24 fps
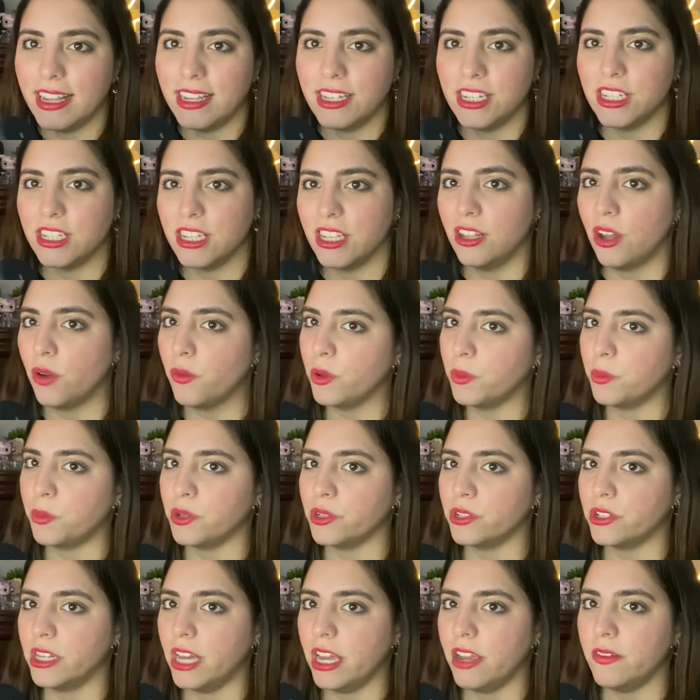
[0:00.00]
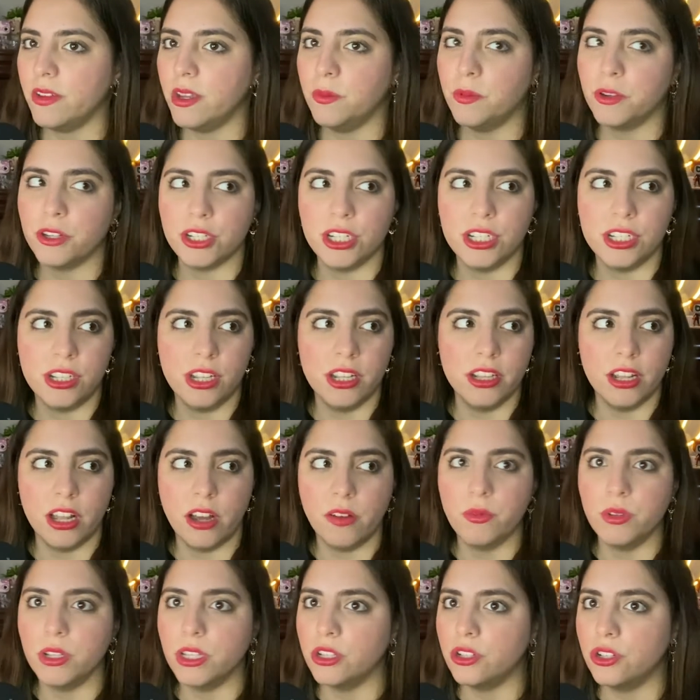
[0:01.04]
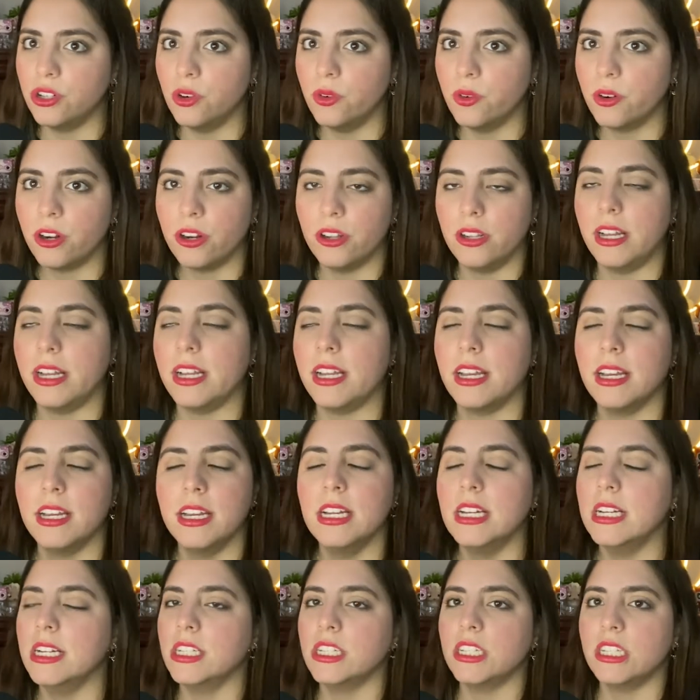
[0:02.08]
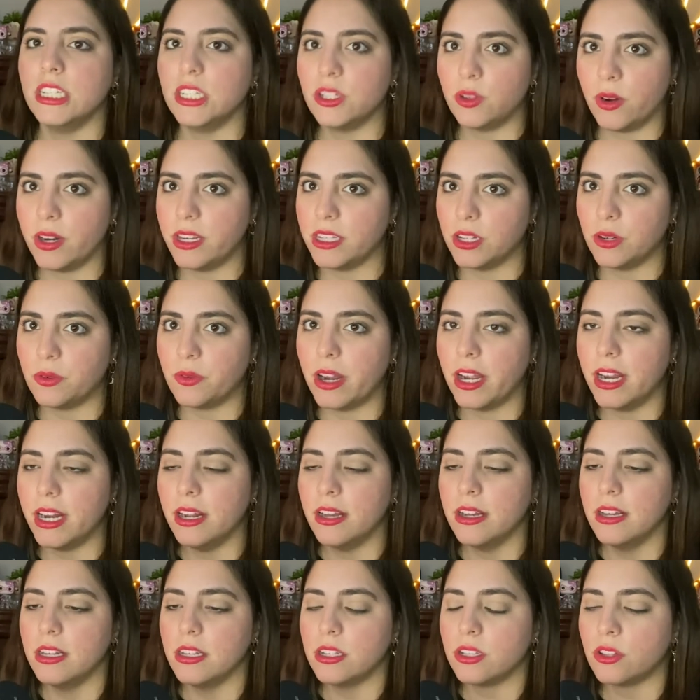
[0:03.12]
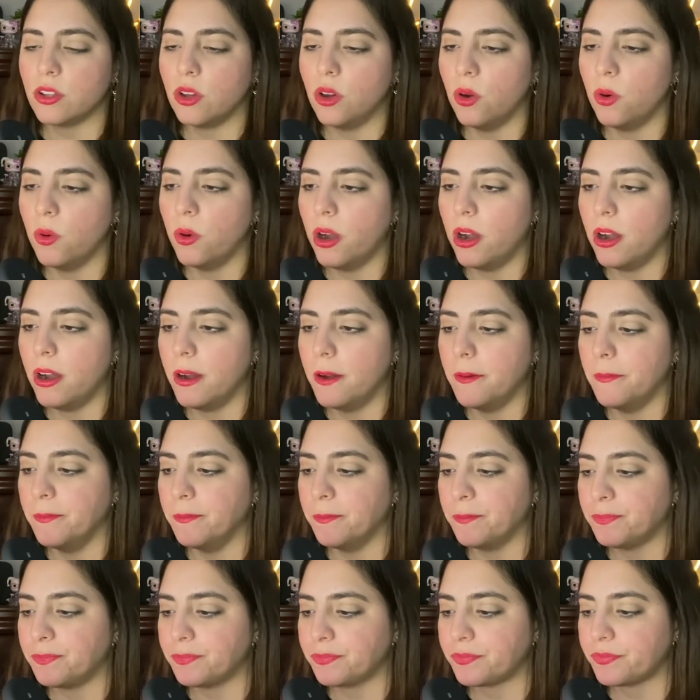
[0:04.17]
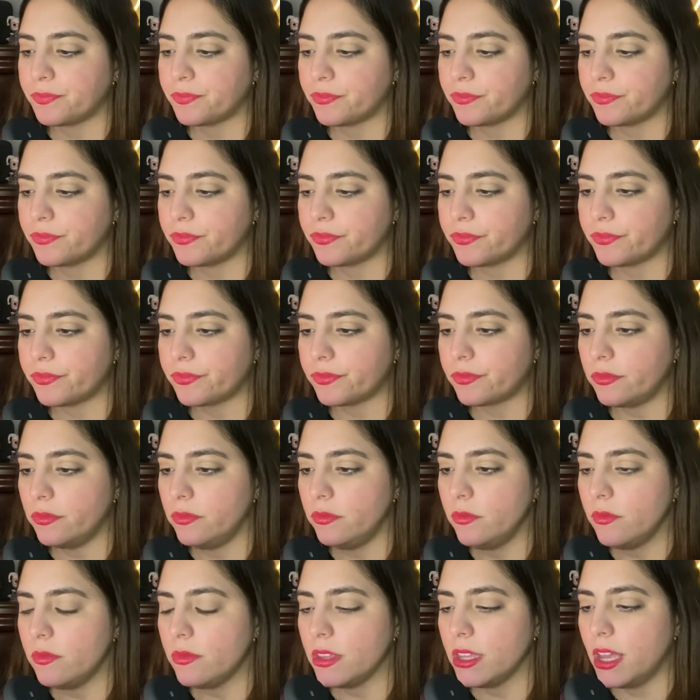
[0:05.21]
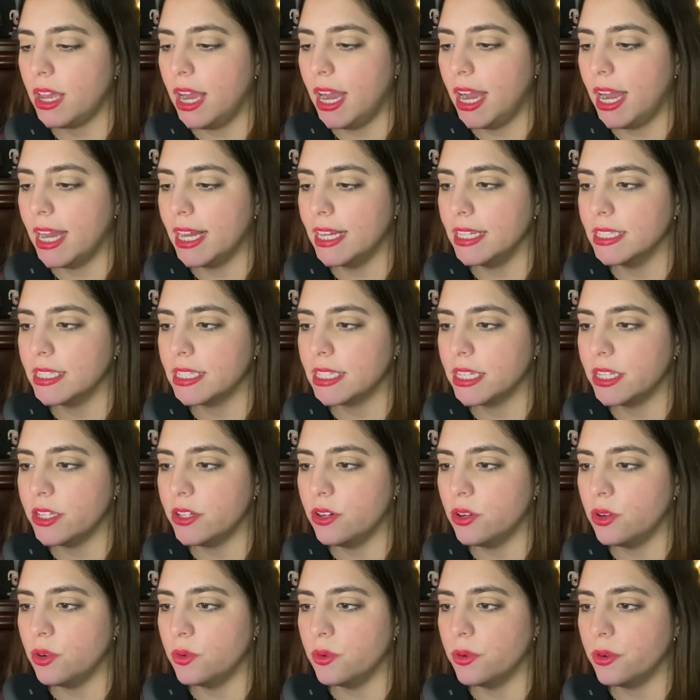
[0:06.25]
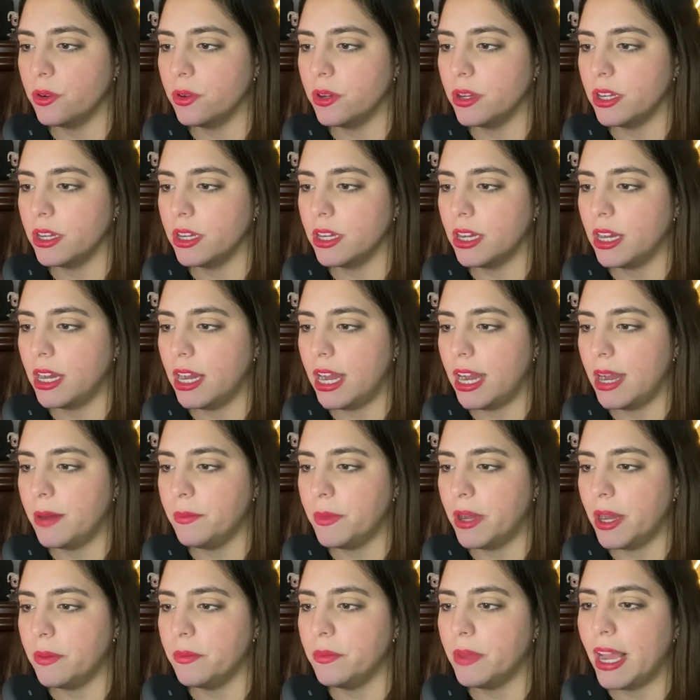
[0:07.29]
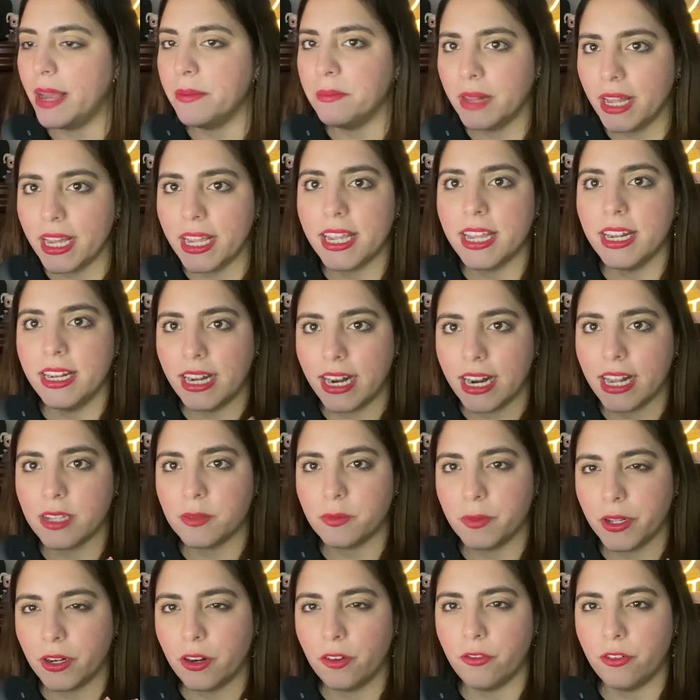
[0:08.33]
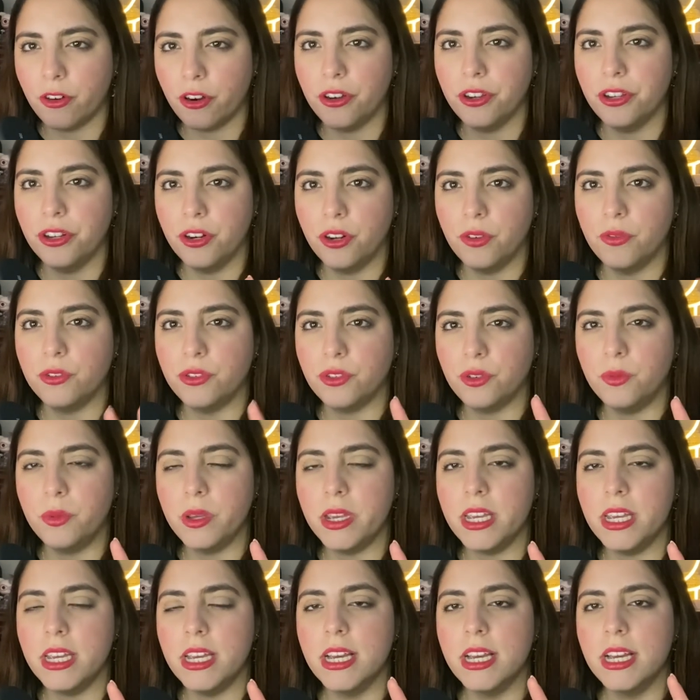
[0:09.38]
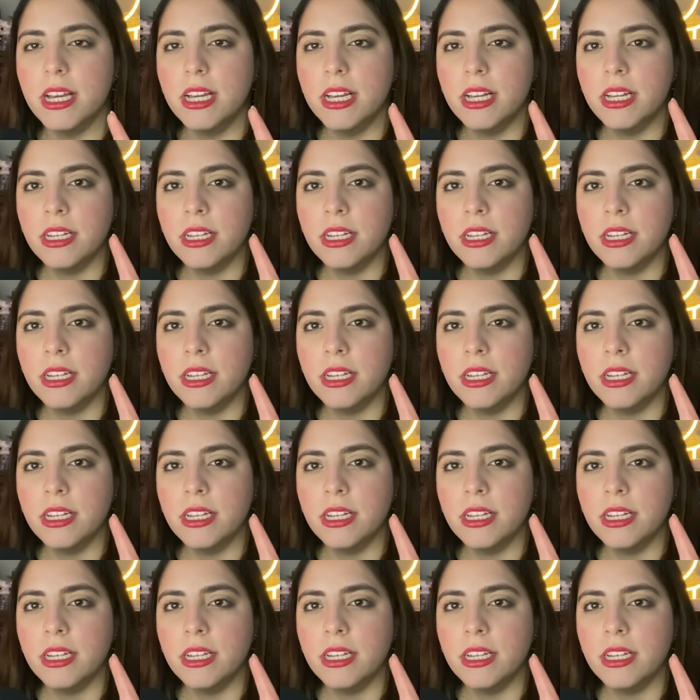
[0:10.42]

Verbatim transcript: like she's in love with Poison Ivy, but she's in love with the Joker. Like she's crazy, right? So um and you know I'm, I'm, I'm liking that aspect of her you know to be